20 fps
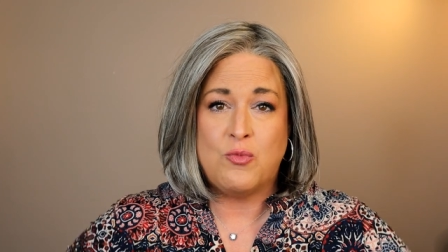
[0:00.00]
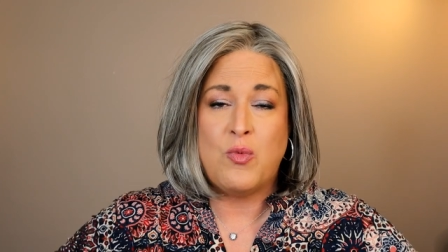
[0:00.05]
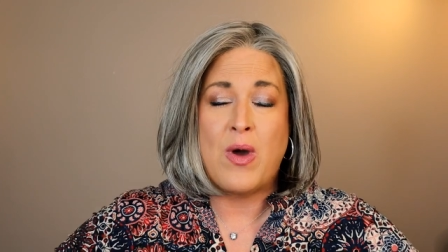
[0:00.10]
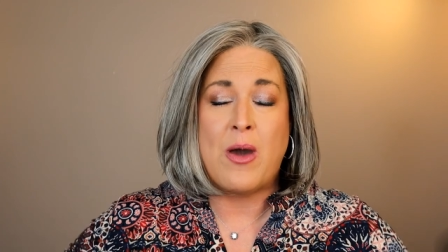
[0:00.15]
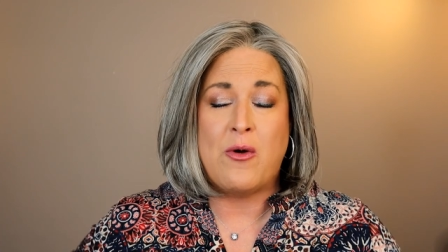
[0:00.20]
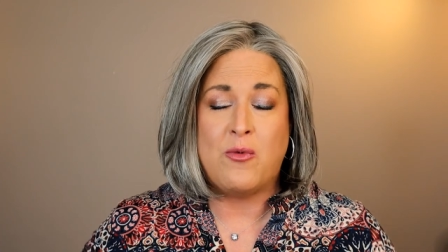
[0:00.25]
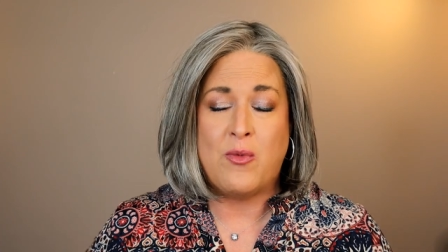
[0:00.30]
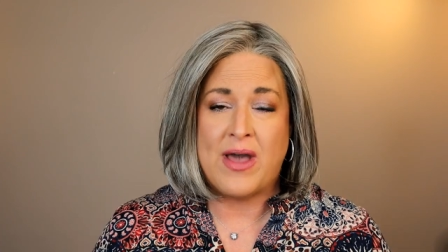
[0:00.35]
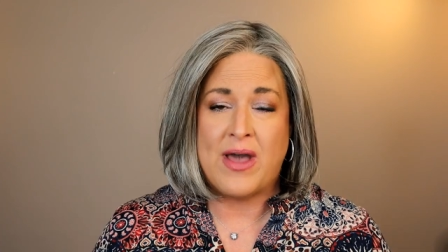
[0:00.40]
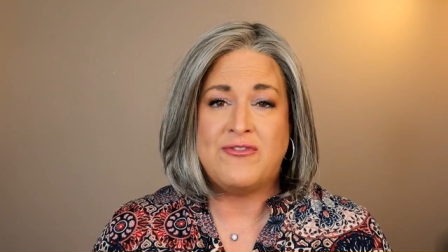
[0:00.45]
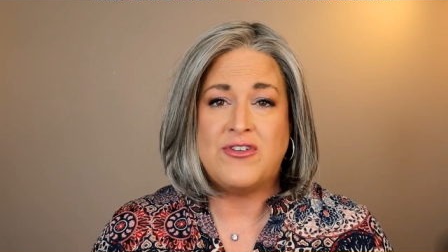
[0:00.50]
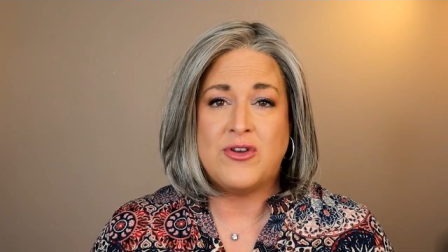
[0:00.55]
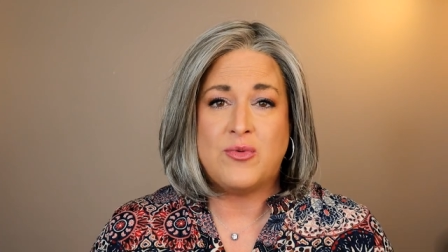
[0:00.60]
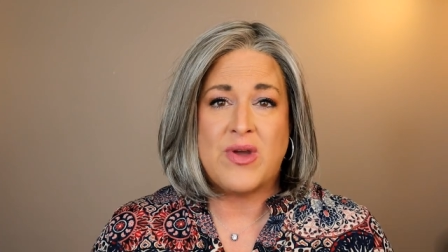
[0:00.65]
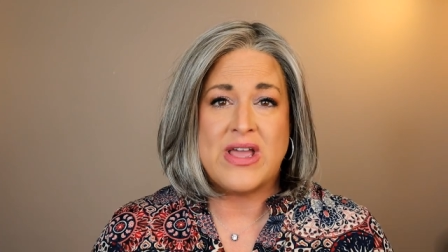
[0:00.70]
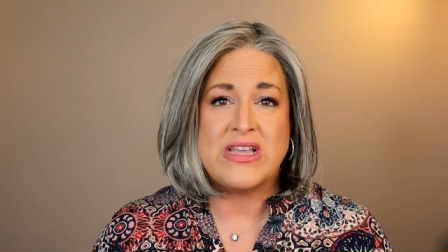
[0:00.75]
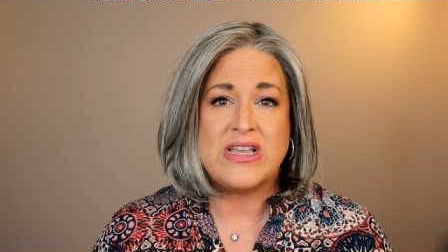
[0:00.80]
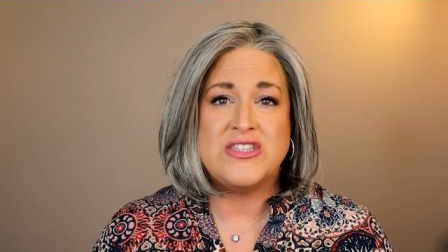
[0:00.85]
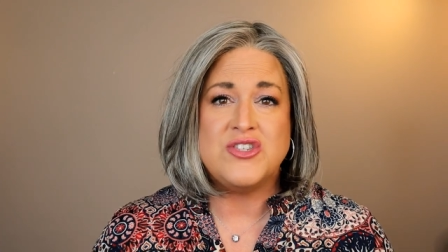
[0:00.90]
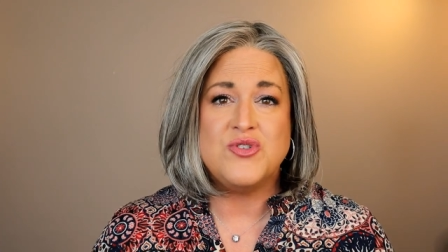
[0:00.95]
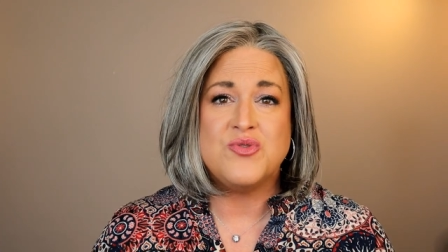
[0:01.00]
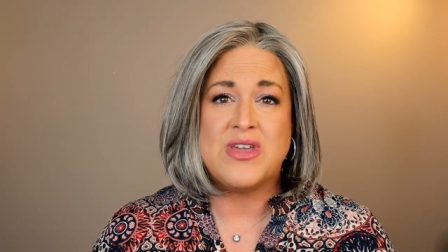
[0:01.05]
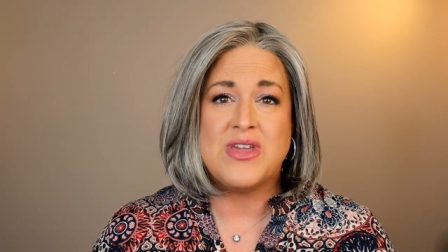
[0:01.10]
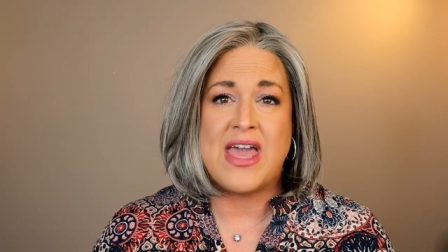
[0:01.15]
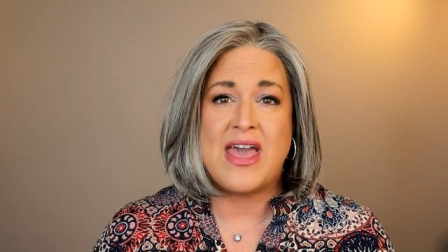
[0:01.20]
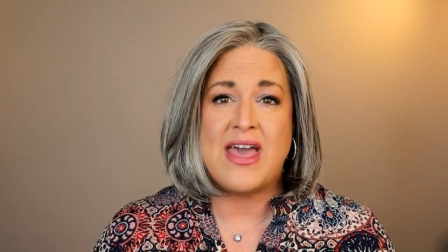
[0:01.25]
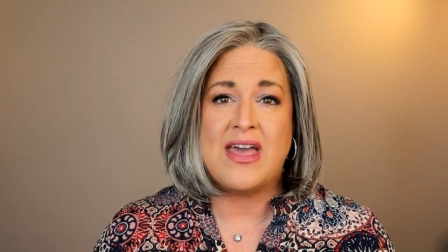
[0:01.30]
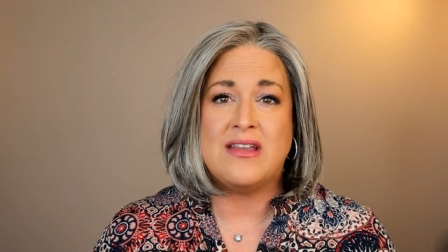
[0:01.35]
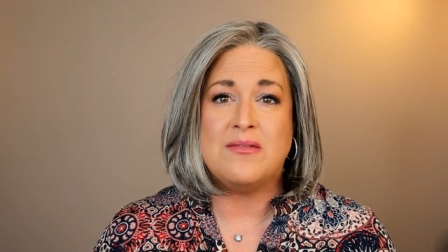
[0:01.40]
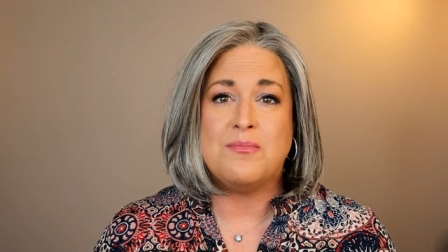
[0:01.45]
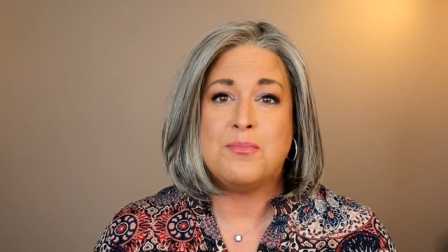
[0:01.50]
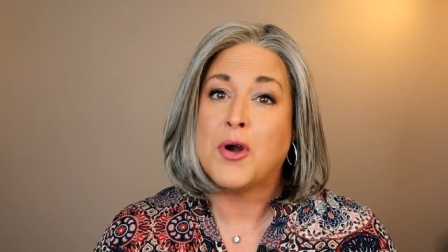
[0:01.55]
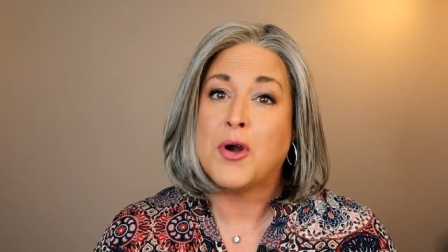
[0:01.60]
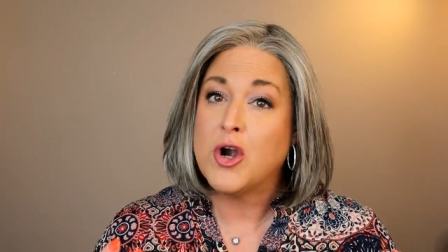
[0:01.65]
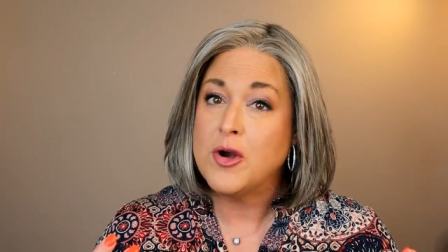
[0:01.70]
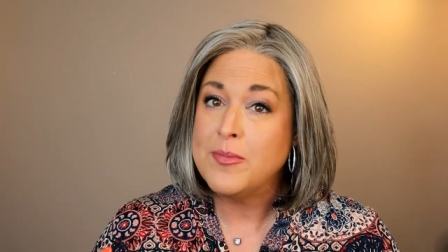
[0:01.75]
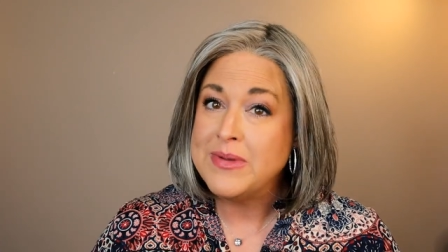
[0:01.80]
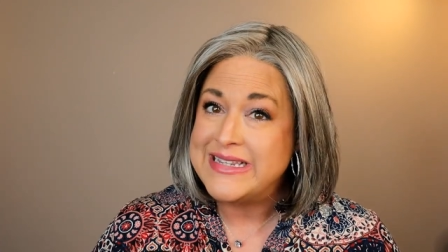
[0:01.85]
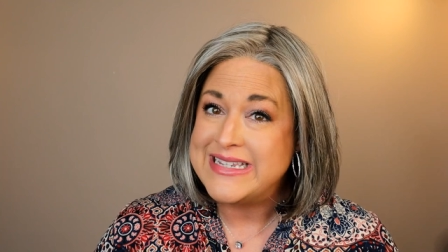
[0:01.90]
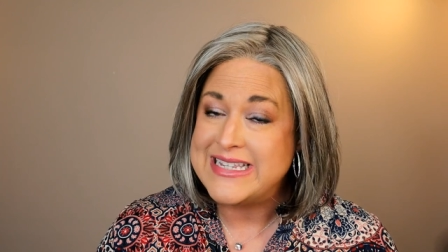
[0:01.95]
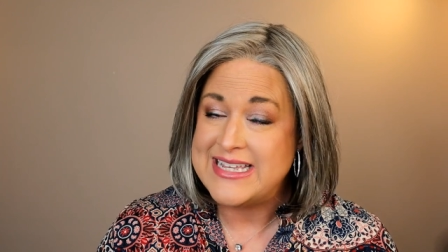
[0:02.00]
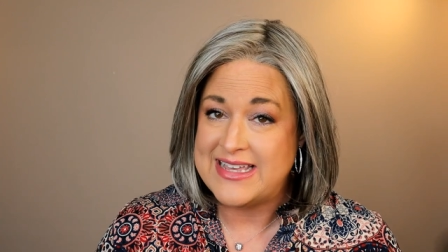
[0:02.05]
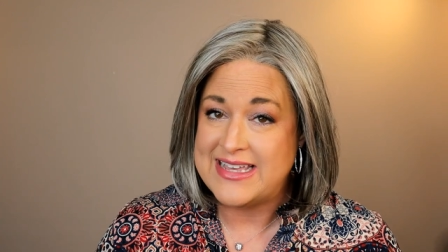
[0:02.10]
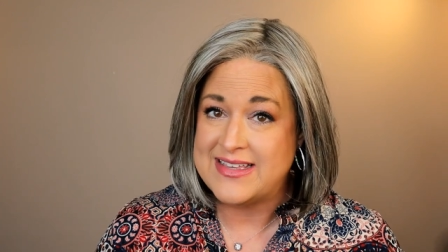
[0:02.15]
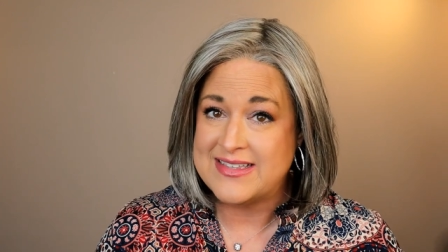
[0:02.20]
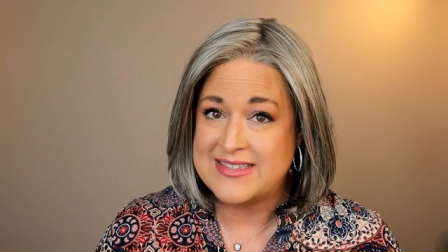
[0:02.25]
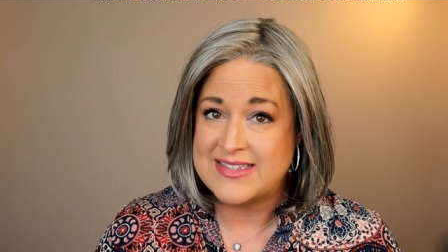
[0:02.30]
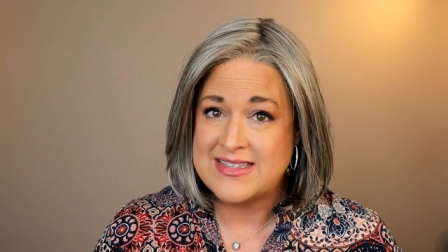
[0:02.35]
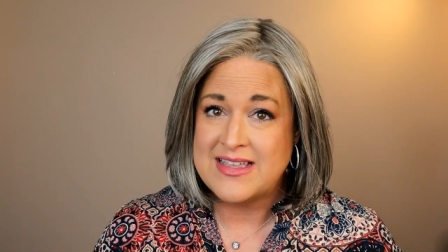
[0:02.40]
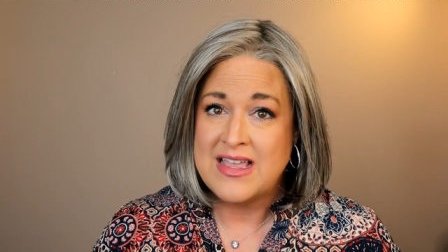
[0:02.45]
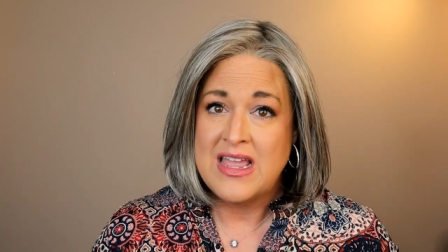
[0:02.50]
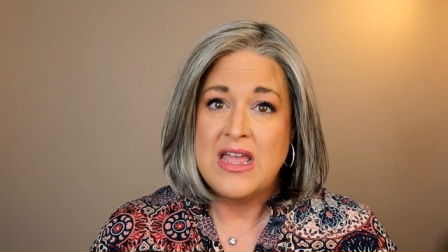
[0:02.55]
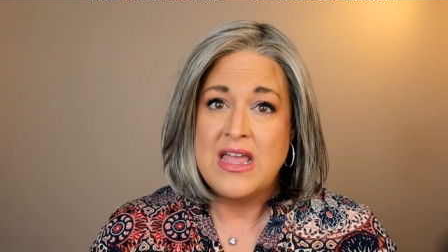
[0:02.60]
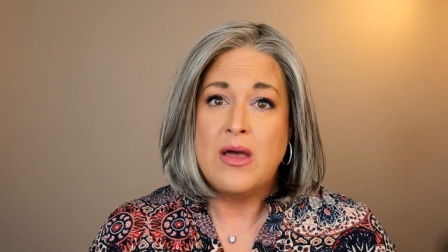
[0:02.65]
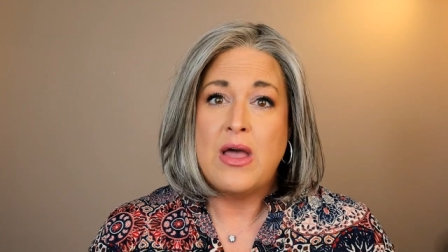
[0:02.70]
wefted wigs, you get permatease.